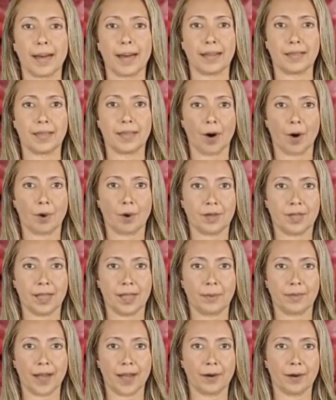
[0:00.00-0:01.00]
It's
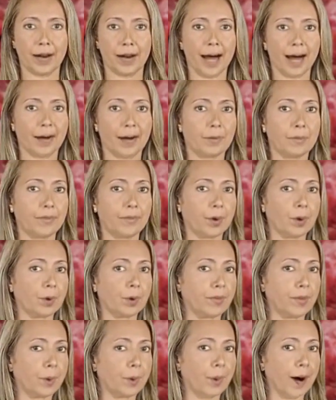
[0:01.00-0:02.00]
also very
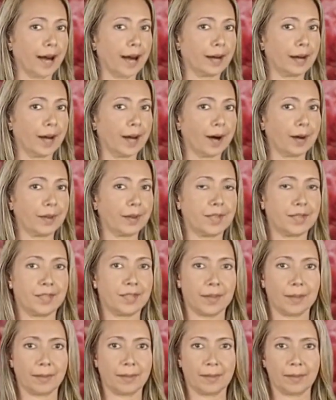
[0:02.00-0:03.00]
helpful for weight
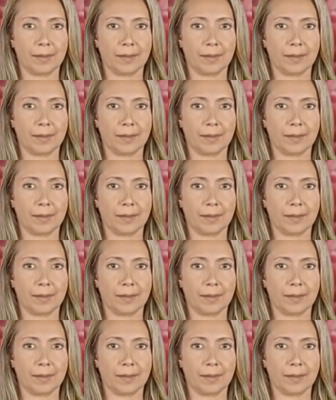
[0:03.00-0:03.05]
loss.